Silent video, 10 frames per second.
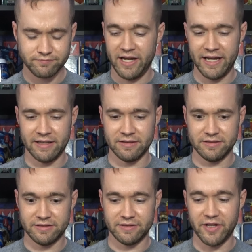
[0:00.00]
and
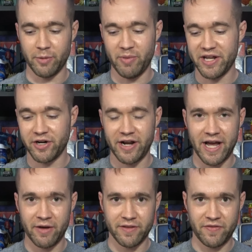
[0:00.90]
they're better
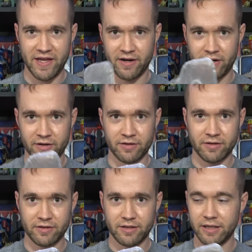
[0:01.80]
now that they are
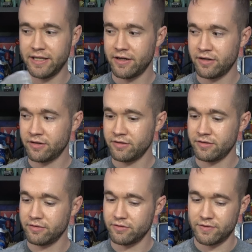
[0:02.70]
clear
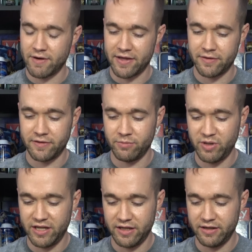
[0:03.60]
rather than
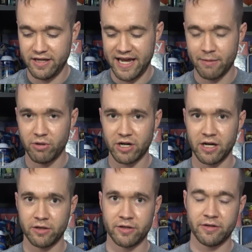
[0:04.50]
being amber
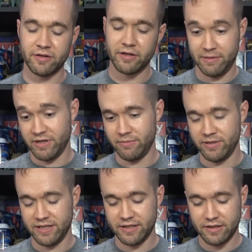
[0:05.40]
colored, in my
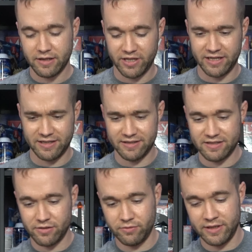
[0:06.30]
opinion. And
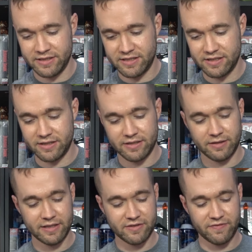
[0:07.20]
so let's
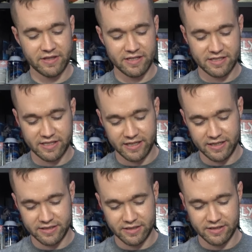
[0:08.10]
fit this thing
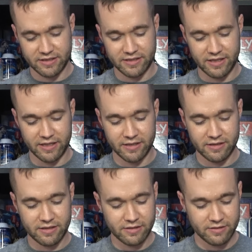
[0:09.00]
into the stand.